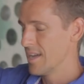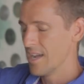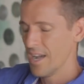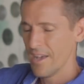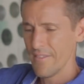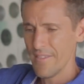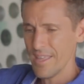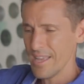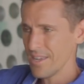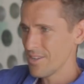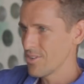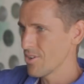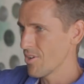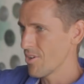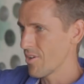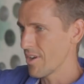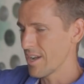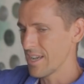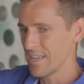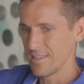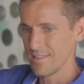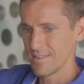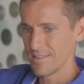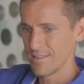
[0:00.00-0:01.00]
And that
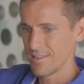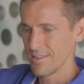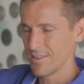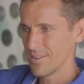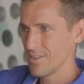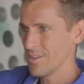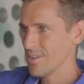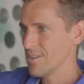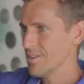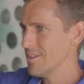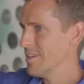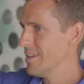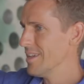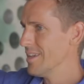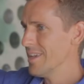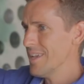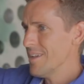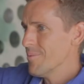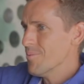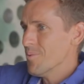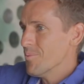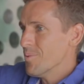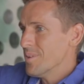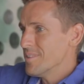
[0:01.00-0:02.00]
guy,
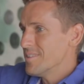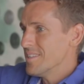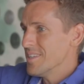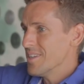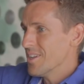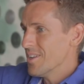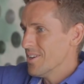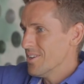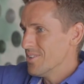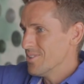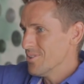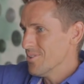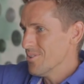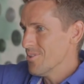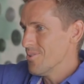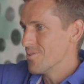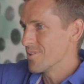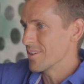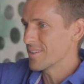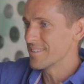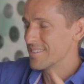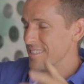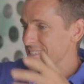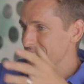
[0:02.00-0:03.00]
well, what's he going to do?
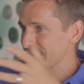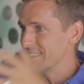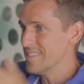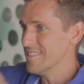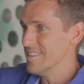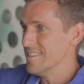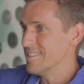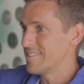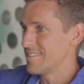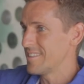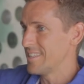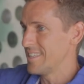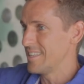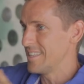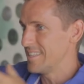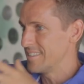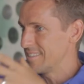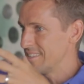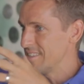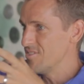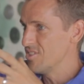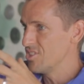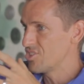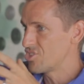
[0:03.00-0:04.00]
Because he's in this city,
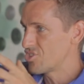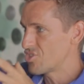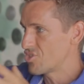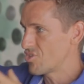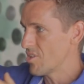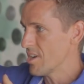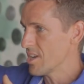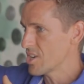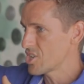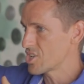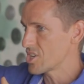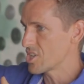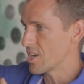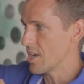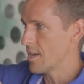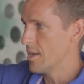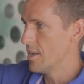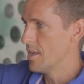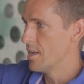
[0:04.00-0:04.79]
he's in this structure.